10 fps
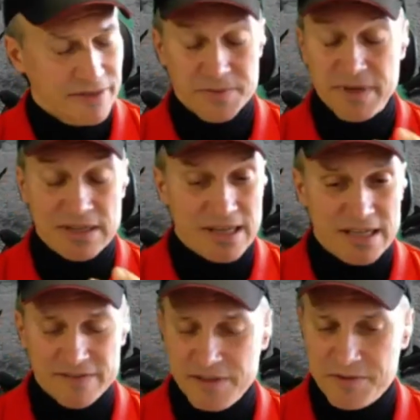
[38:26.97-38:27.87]
there's been a
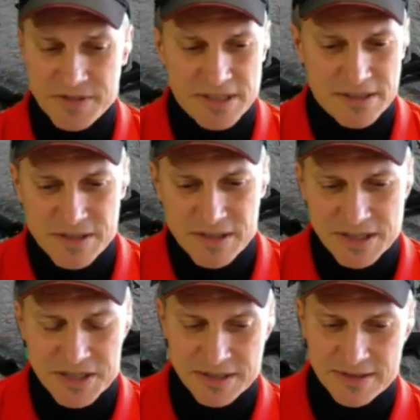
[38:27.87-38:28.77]
lot of interesting
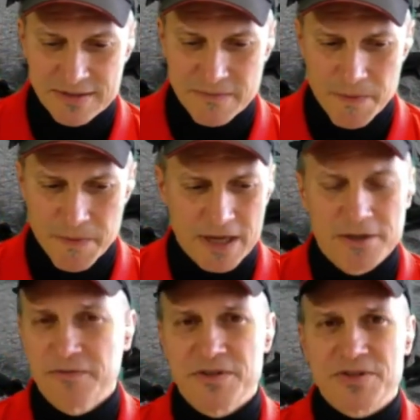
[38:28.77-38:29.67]
discussion. I
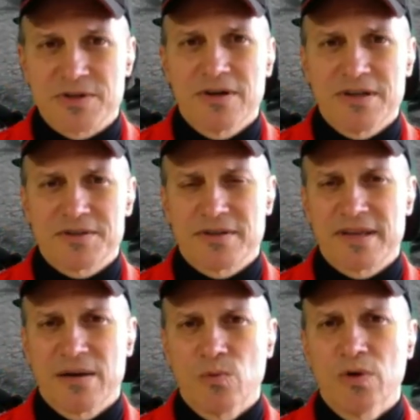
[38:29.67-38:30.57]
don't know if you saw it. So
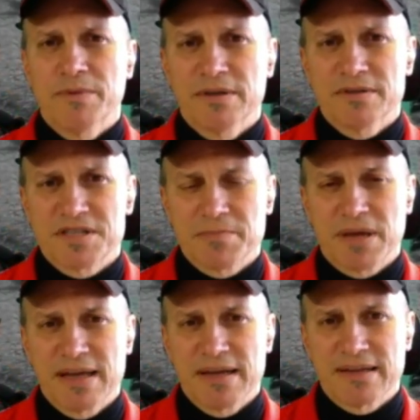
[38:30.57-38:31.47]
that woman, she
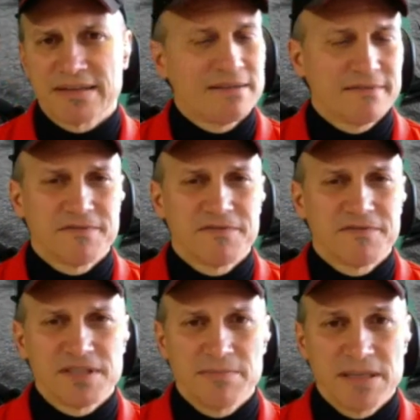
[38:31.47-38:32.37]
panicked at
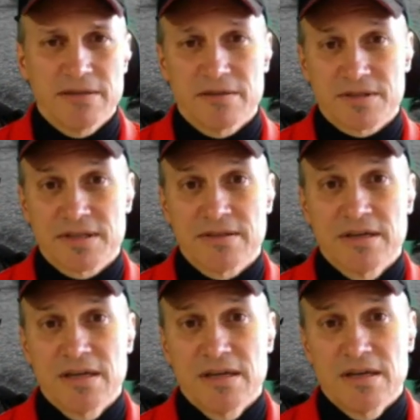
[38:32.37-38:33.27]
15 meters and
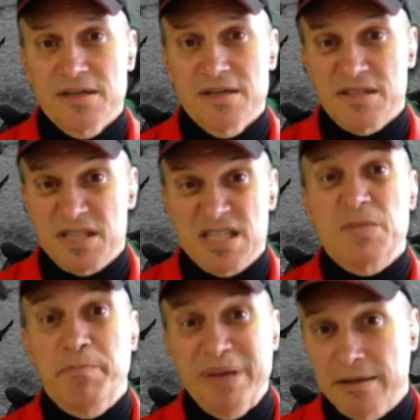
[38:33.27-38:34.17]
she
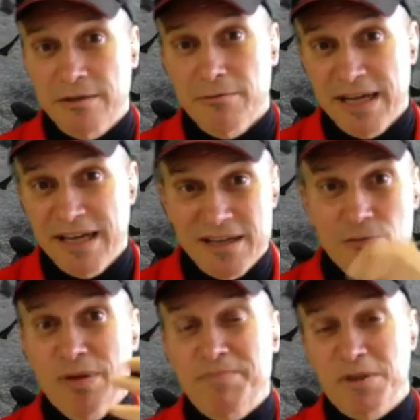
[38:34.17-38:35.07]
spit her reg
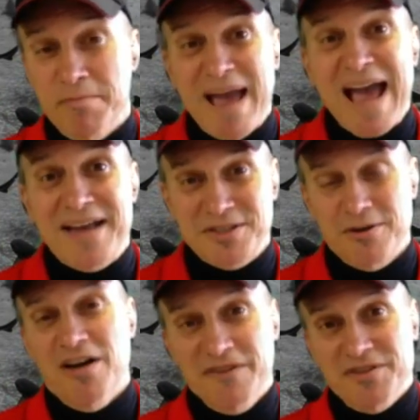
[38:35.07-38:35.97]
and ripped her mask
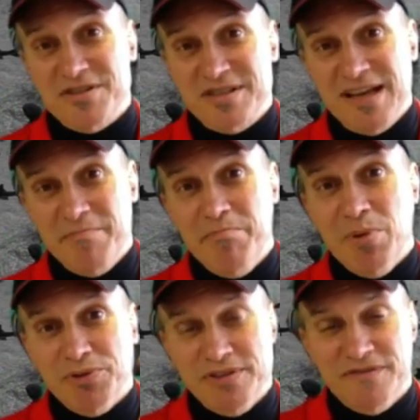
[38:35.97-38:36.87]
off and just like
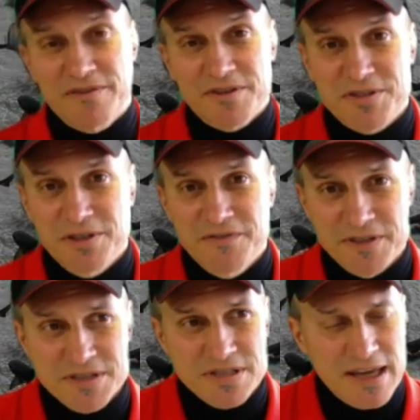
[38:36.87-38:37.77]
bolted for the
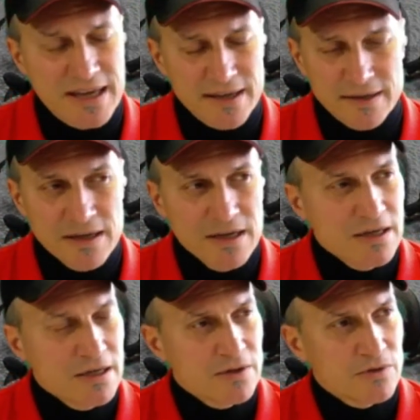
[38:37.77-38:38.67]
surface. And,
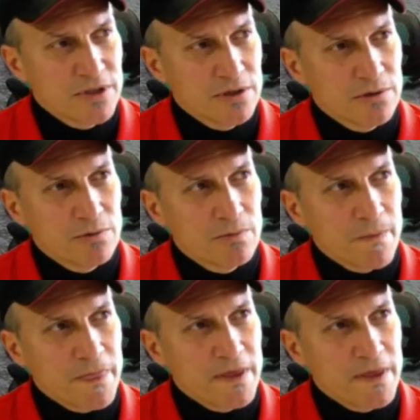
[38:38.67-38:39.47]
you know,